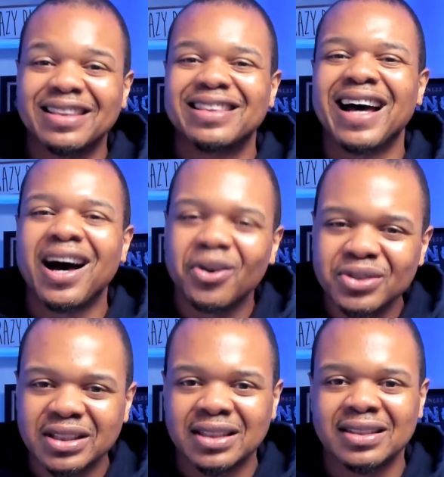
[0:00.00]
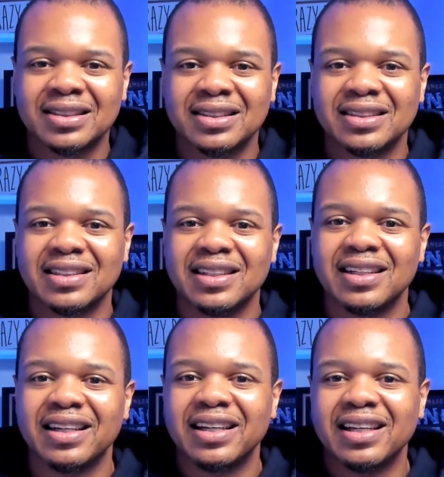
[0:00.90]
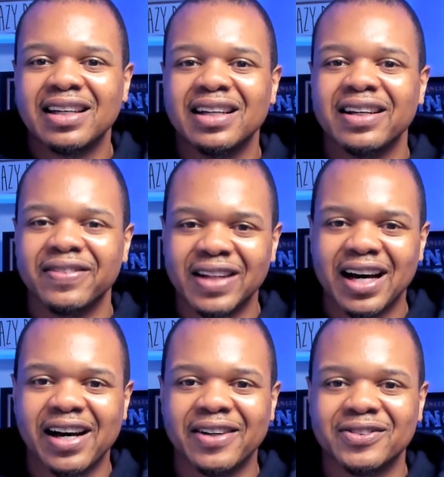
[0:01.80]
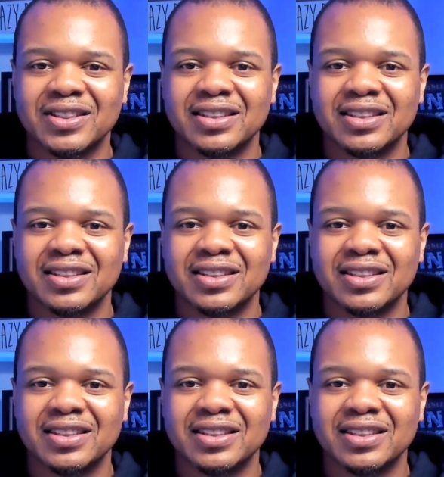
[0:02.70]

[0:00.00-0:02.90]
thousands of lives.